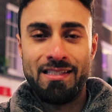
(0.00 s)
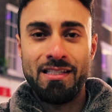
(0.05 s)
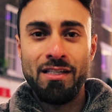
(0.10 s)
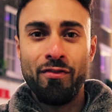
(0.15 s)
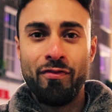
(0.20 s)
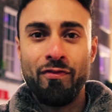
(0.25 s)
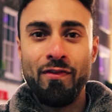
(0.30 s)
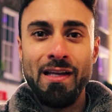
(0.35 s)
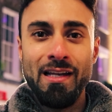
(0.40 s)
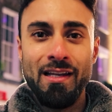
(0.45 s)
Is
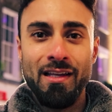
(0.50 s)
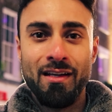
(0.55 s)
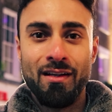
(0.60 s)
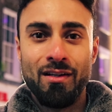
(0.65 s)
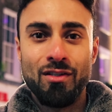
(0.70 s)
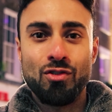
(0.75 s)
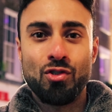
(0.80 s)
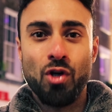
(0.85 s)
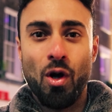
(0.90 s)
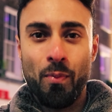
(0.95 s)
he
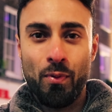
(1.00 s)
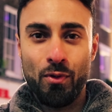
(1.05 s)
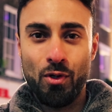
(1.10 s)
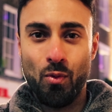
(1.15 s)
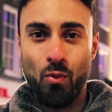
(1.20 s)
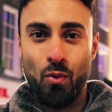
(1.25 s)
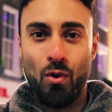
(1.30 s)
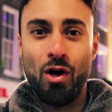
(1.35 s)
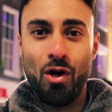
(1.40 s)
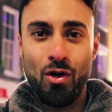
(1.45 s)
feeling top of
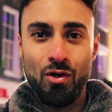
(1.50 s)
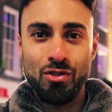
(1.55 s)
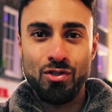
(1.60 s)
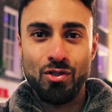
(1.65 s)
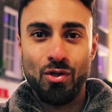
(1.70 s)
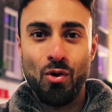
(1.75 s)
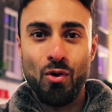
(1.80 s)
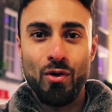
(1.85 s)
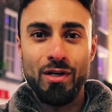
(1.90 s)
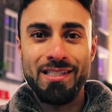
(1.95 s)
the
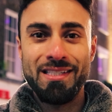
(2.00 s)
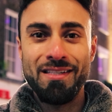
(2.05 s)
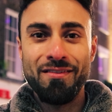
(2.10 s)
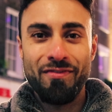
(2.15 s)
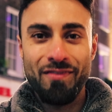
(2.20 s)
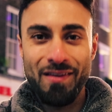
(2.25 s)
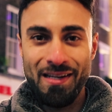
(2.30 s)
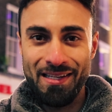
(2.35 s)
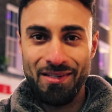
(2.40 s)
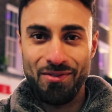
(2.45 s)
world or is he
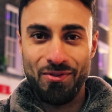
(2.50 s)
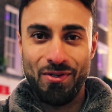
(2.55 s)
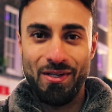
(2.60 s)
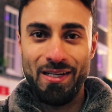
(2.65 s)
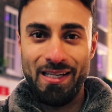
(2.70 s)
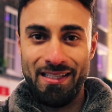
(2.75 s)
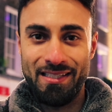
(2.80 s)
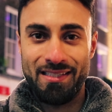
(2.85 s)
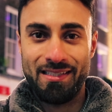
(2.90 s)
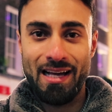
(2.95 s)
feeling
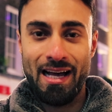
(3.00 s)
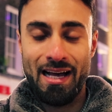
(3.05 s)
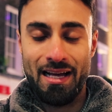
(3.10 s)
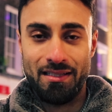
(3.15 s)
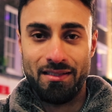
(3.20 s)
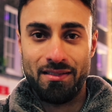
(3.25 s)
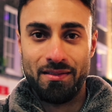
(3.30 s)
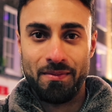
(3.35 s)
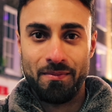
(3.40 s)
really sad?